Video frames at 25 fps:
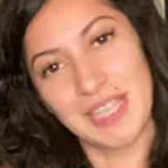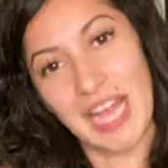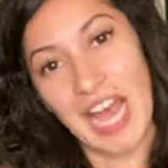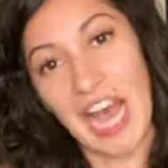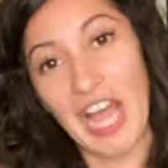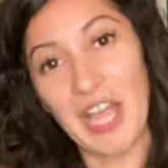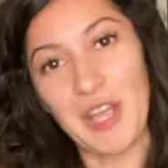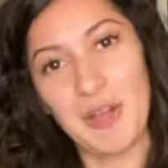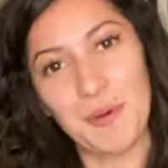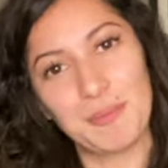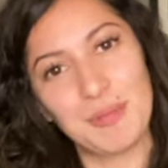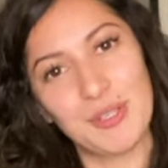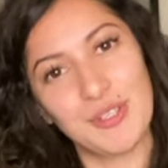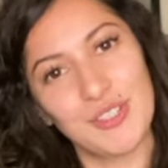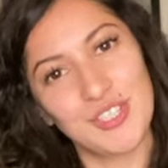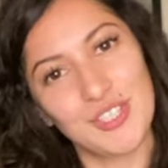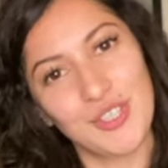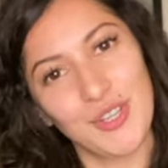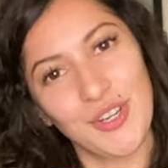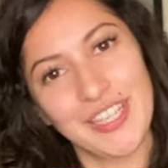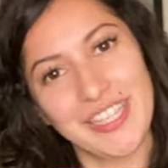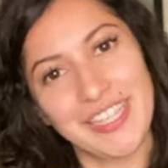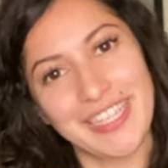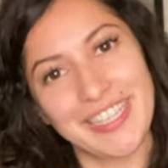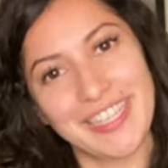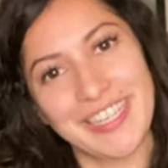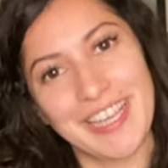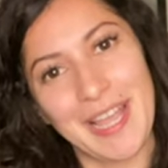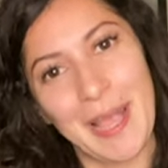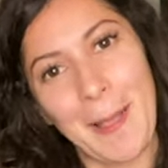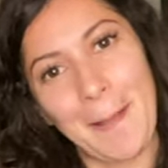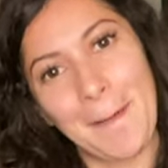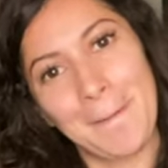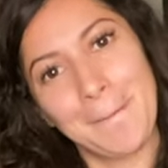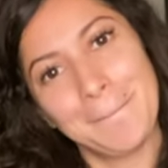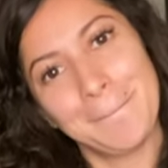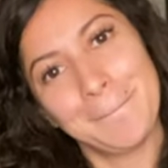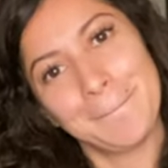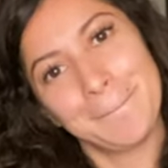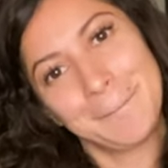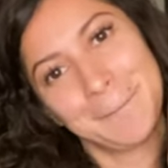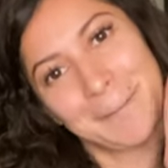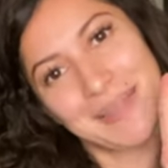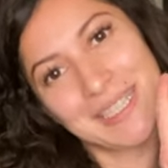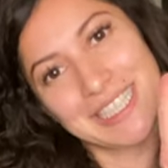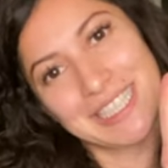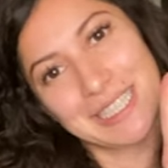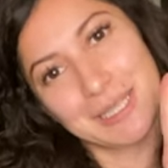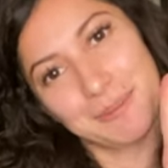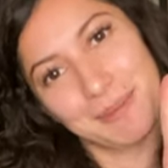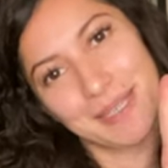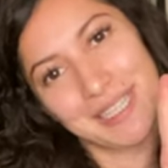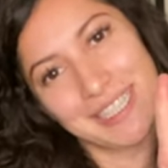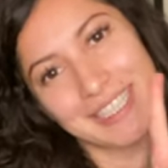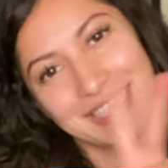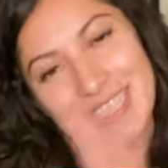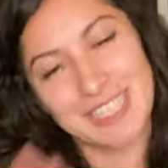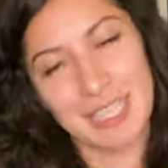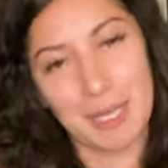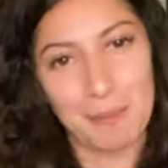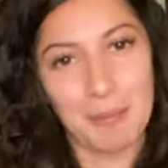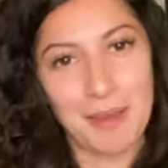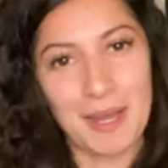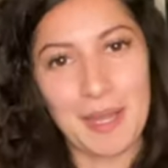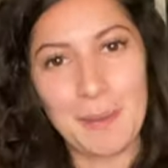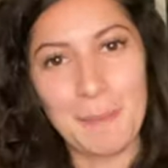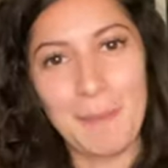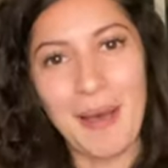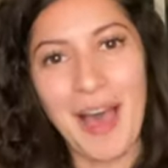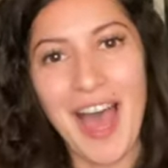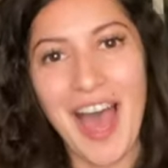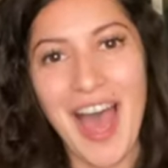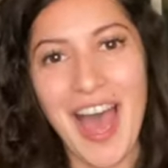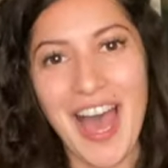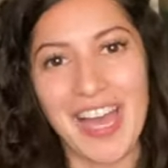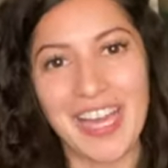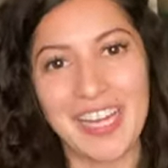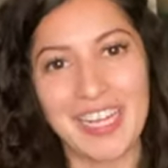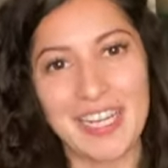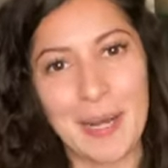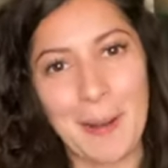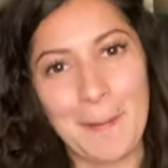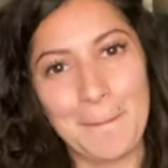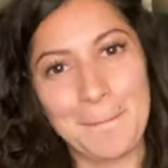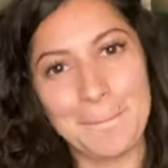I hope you enjoyed it. Peace, peace, goodbye, fun.